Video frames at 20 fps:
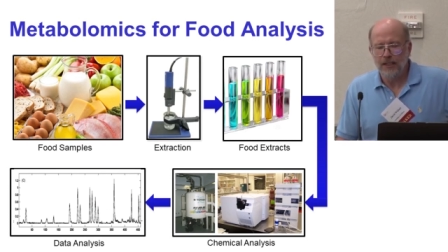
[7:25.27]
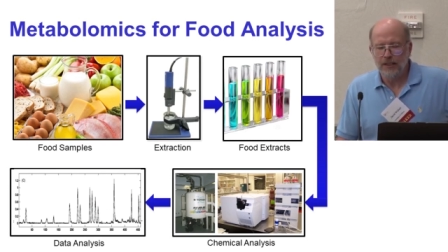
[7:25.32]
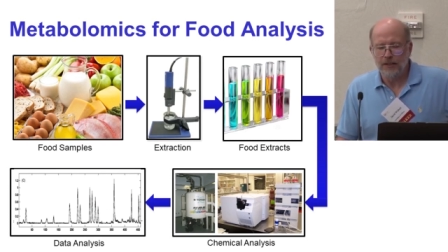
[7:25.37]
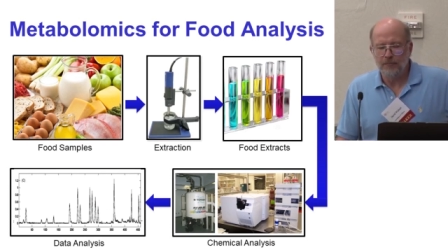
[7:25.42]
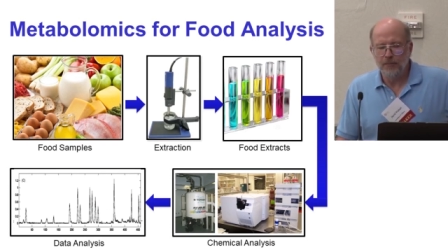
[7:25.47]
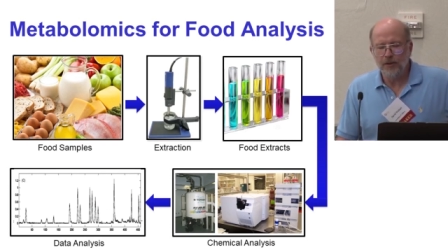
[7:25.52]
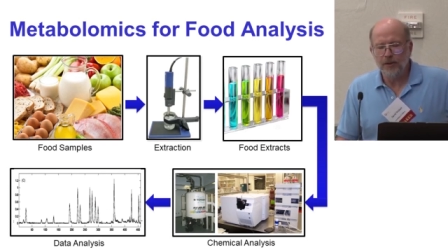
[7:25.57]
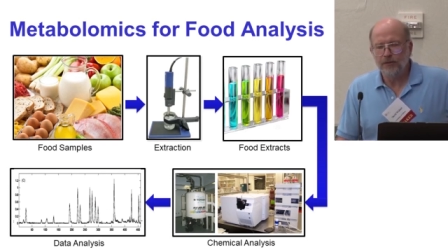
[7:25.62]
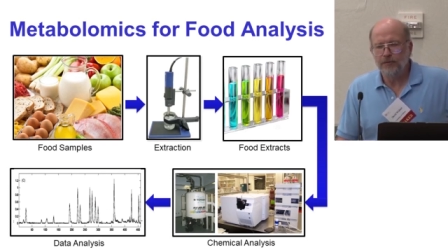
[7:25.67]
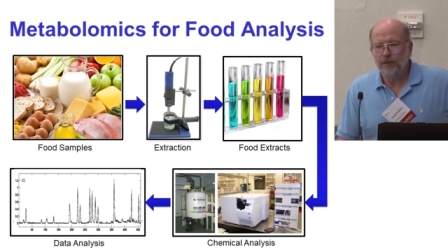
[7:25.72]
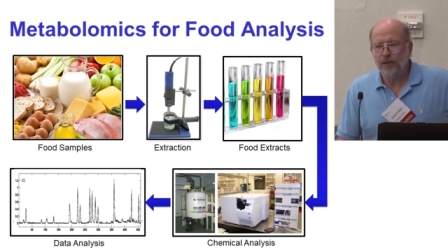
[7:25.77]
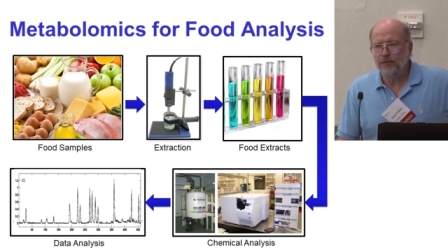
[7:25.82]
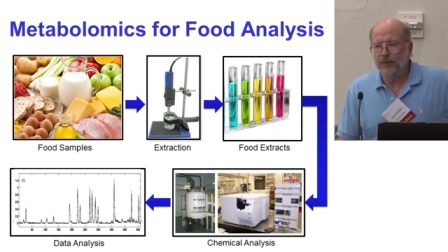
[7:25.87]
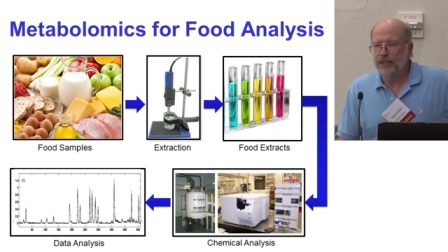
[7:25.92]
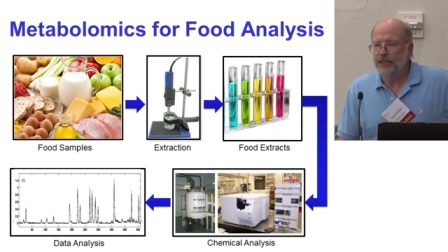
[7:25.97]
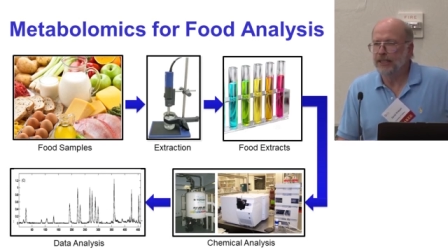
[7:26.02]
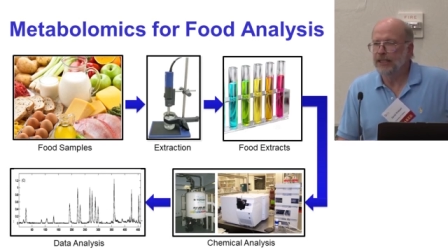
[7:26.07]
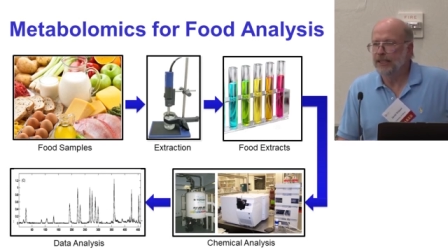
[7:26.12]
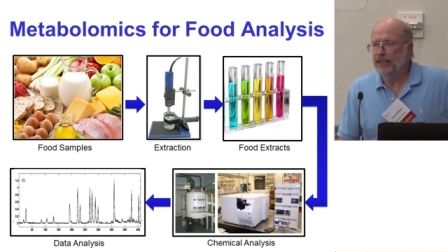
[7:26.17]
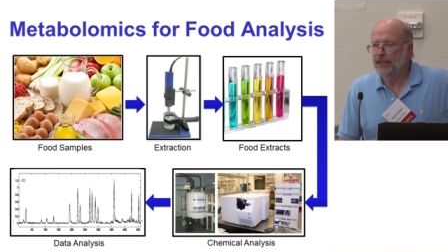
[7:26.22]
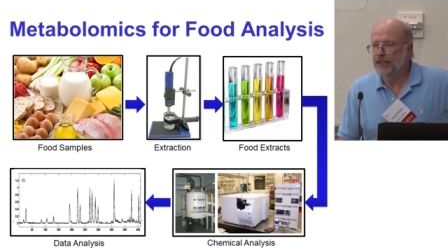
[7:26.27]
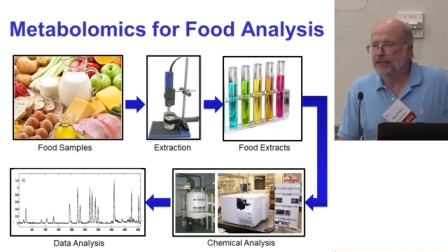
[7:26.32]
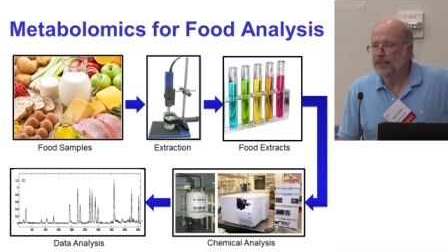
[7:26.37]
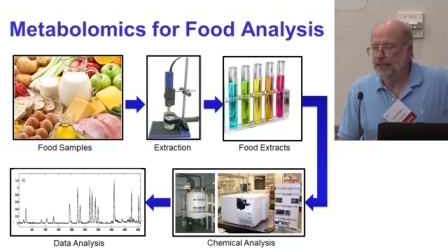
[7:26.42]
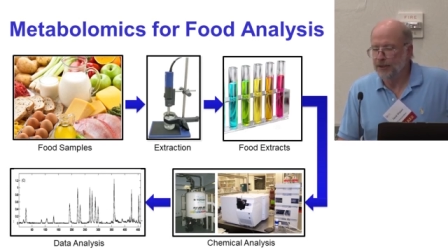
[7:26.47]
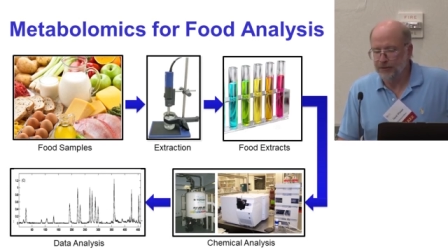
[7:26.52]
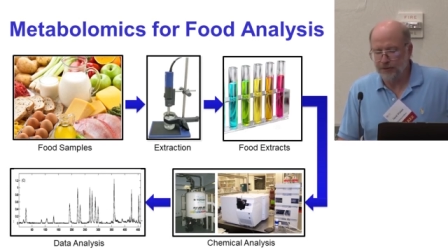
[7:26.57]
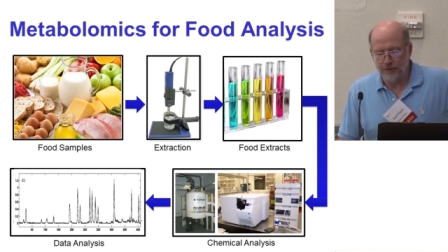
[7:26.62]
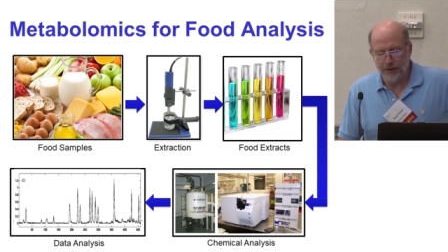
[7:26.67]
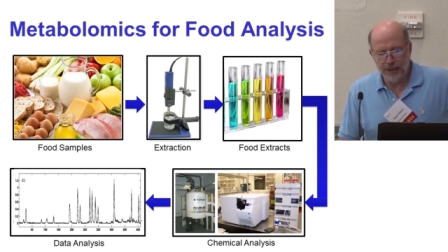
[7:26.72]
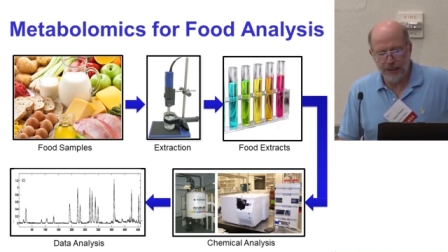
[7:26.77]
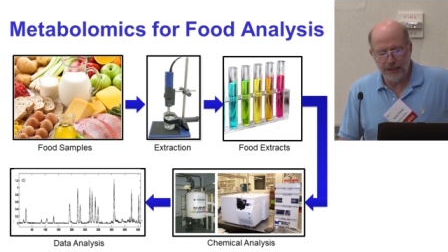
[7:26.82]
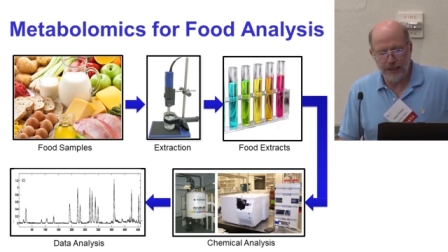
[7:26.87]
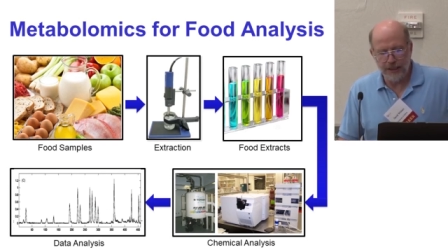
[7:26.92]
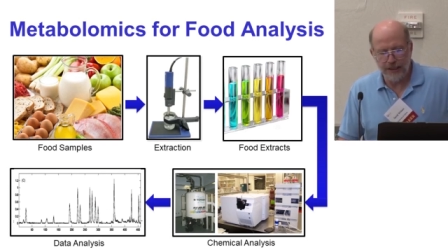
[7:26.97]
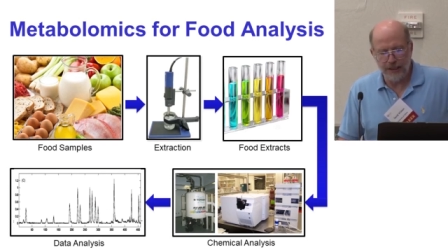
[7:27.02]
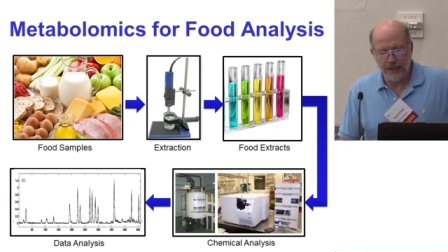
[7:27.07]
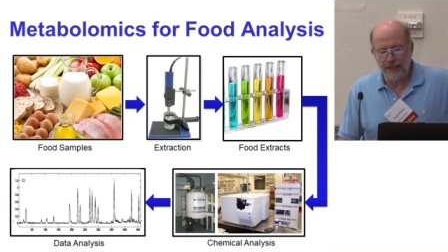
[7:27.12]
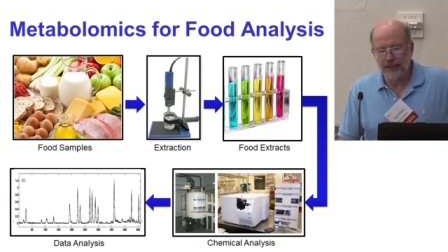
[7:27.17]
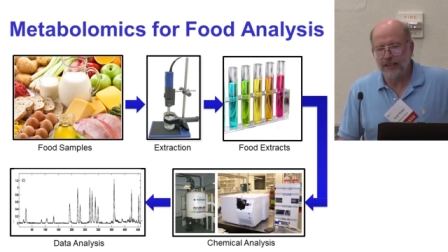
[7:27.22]
The workflow is a little different in
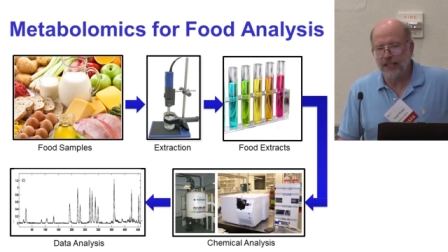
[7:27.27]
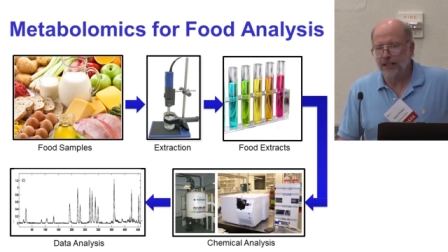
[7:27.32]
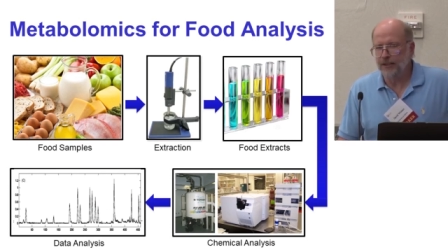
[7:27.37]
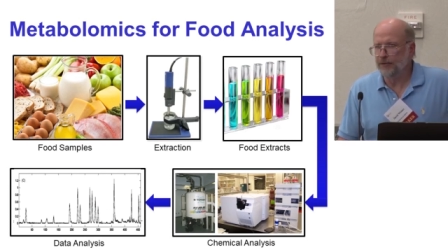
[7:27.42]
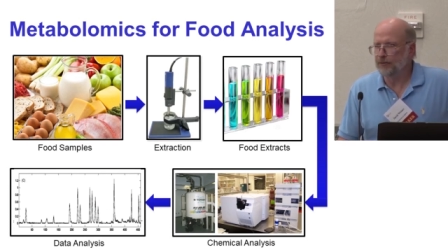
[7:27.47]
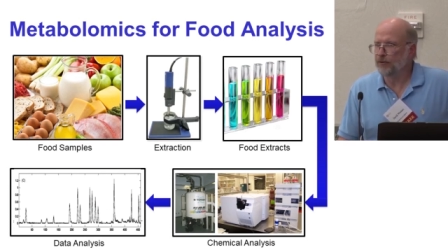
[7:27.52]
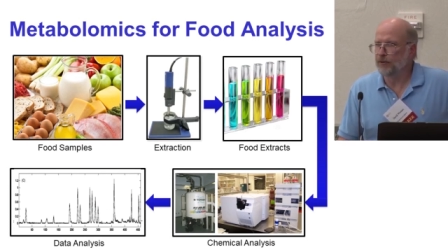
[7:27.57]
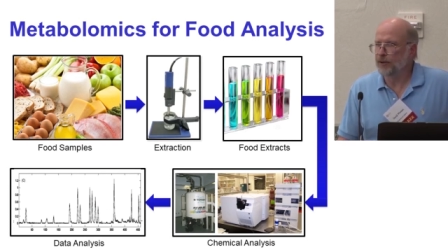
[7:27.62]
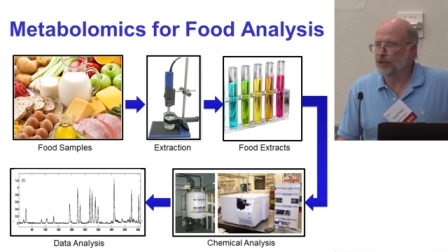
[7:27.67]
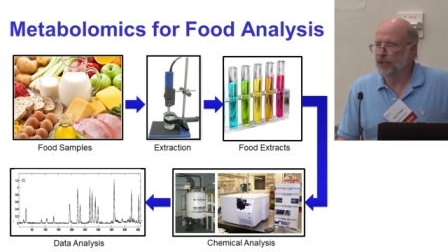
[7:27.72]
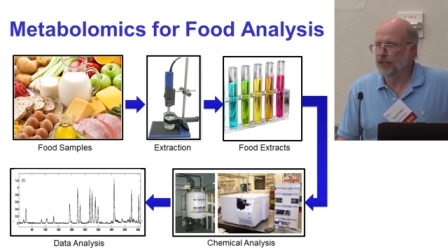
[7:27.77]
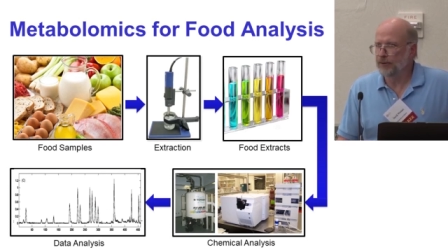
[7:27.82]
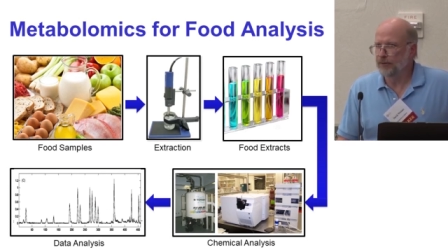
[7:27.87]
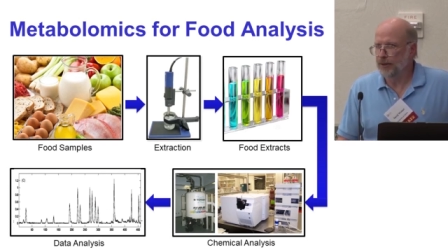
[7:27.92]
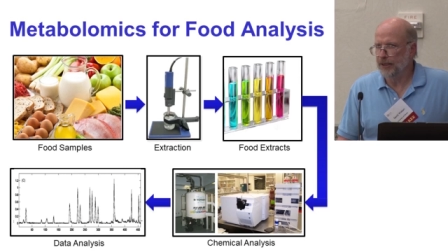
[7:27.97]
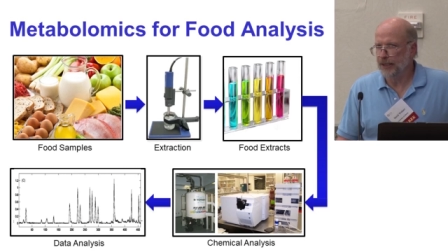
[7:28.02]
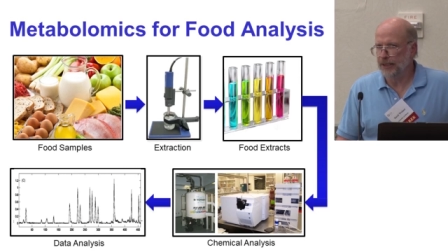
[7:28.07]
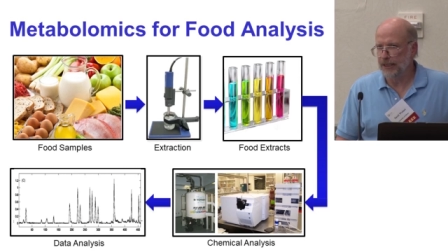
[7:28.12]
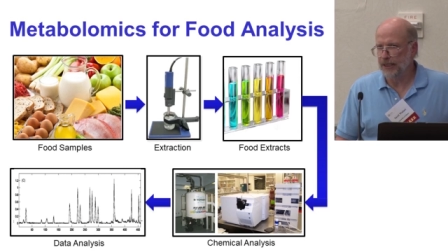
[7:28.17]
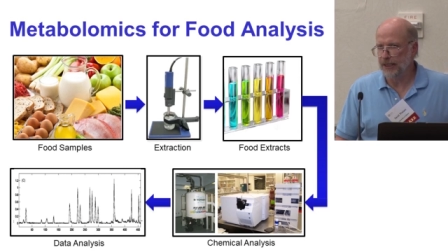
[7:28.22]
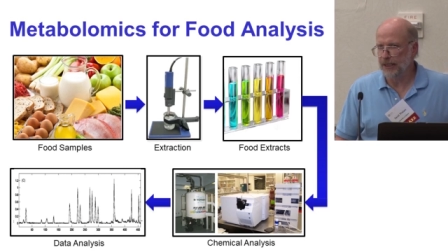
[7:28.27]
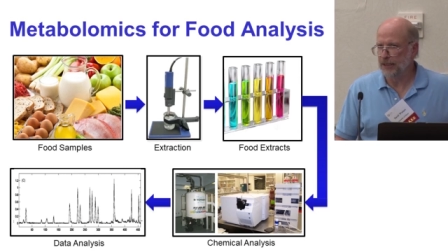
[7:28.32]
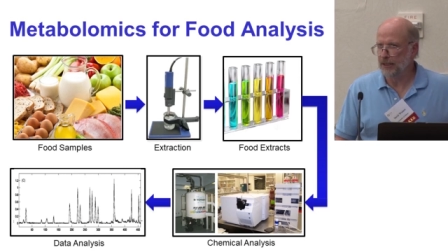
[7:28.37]
that instead of working with